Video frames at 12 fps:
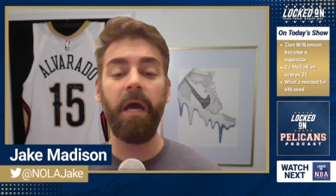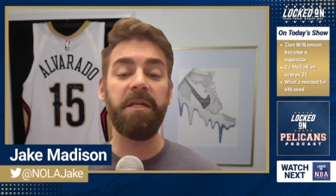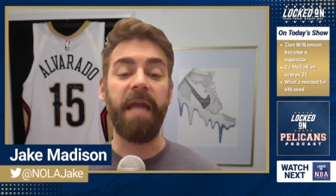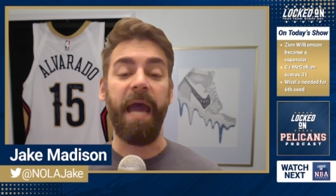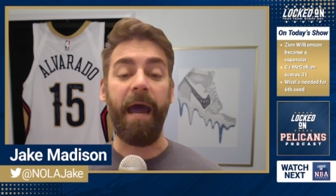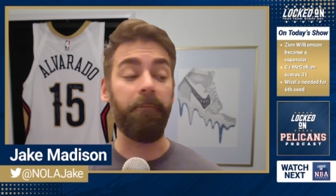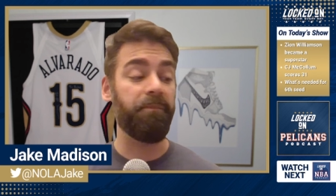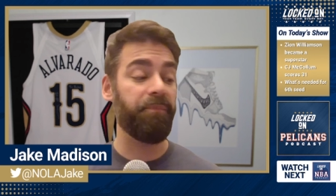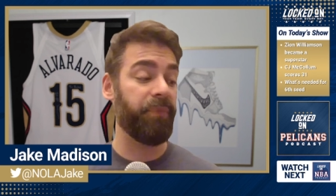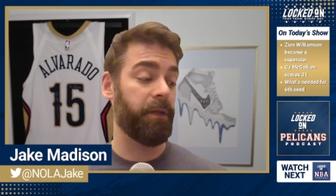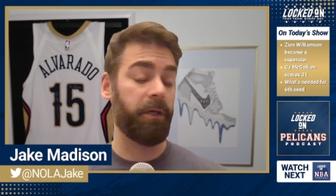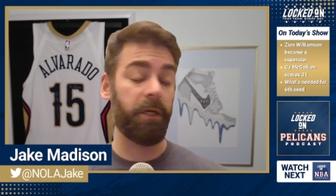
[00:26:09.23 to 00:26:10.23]
Now,
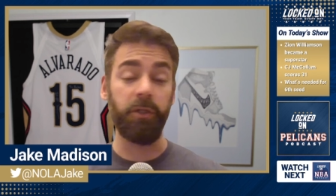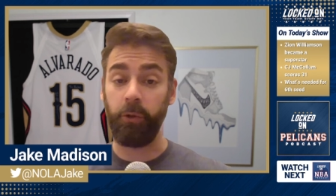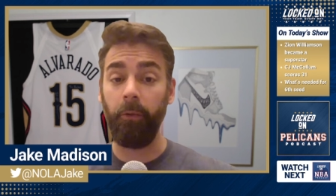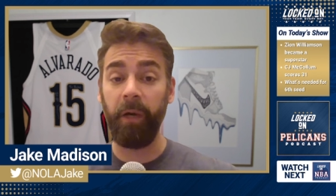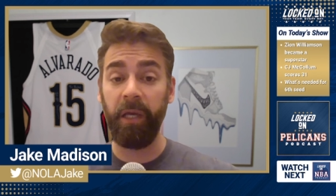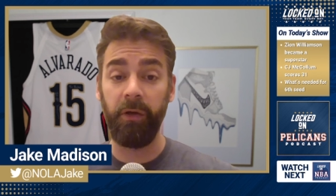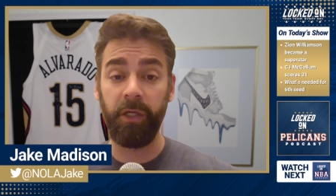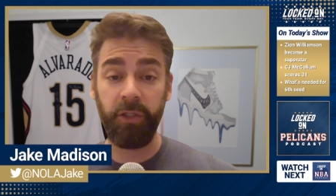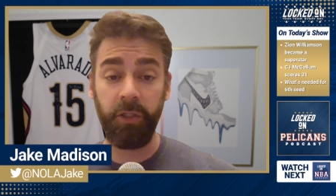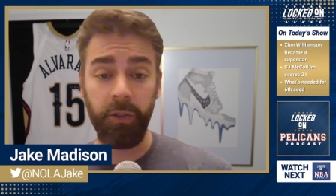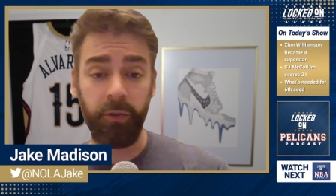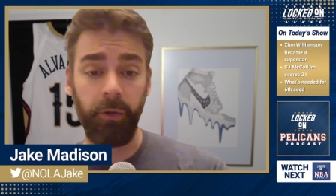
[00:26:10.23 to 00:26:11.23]
control what you can
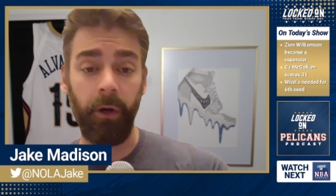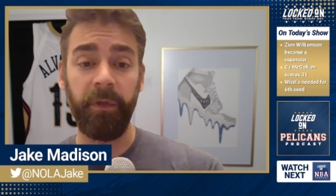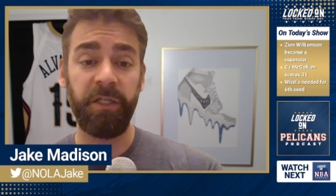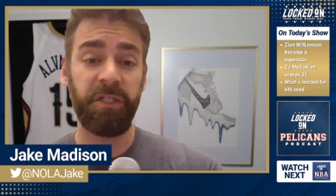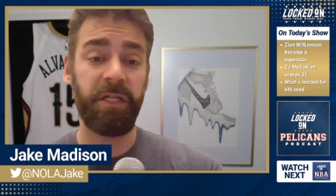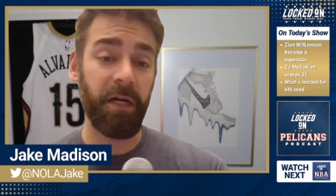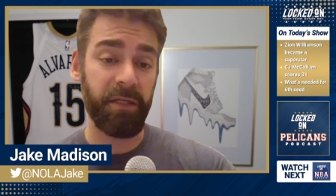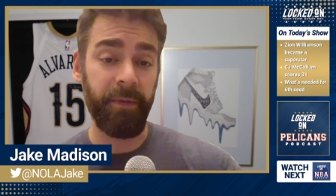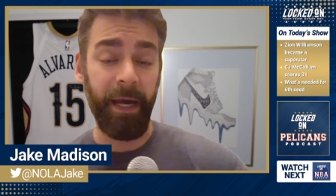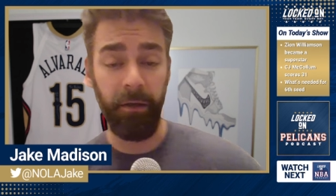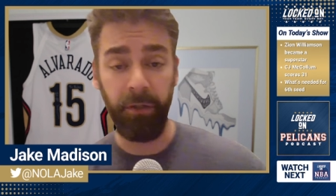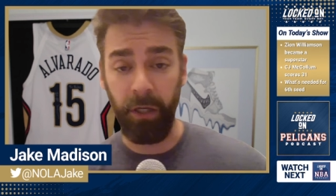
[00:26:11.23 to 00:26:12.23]
control. We just talked
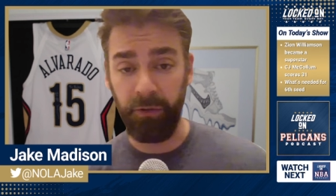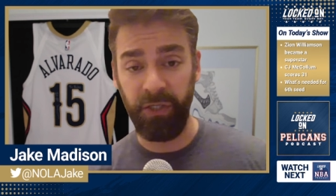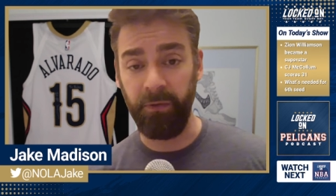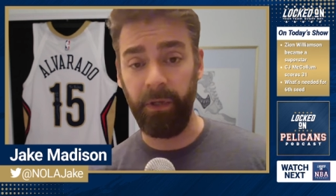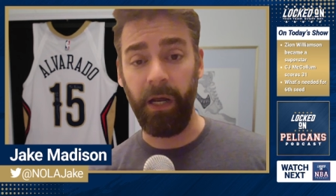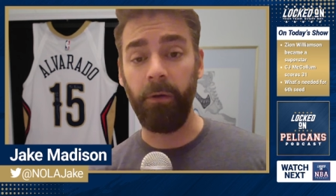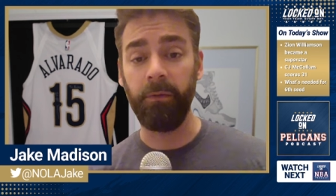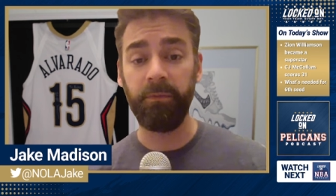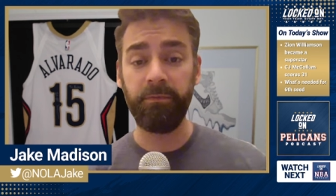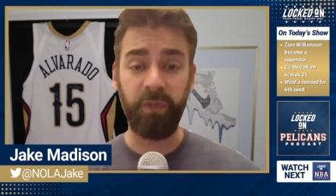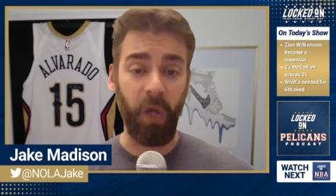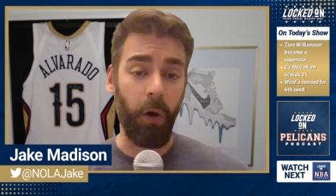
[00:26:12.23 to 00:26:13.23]
about it. Go two and oh.
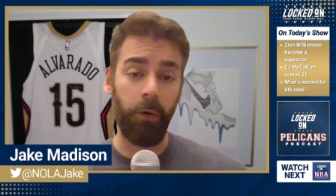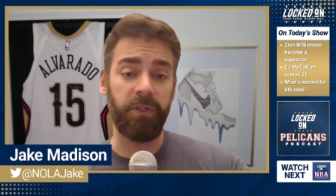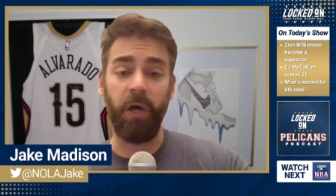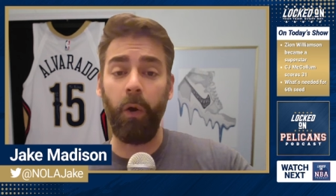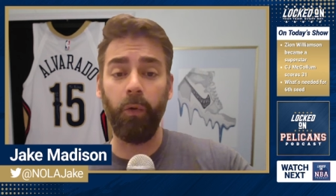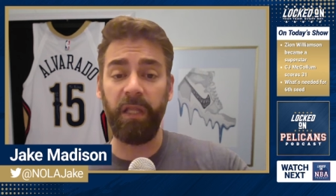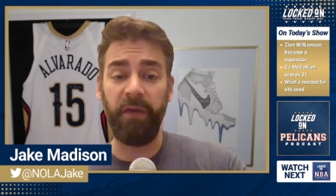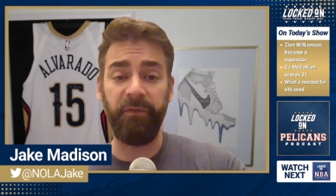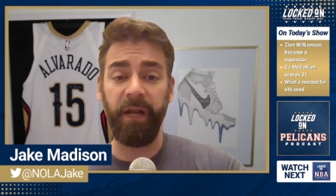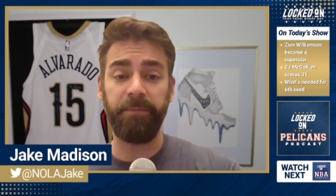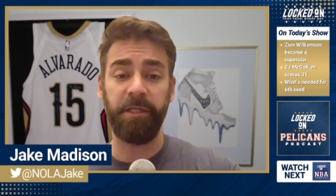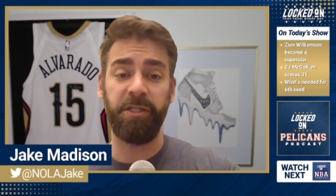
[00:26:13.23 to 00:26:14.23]
Don't, don't leave
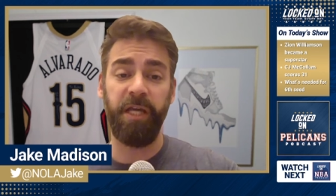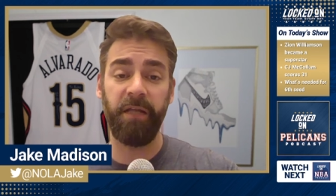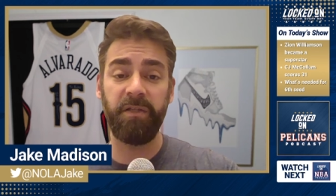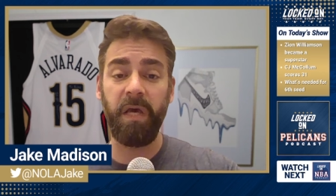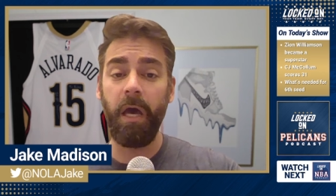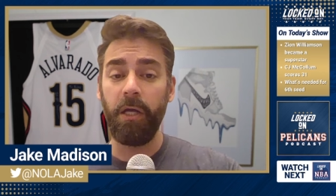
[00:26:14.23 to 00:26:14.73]
it up to chance.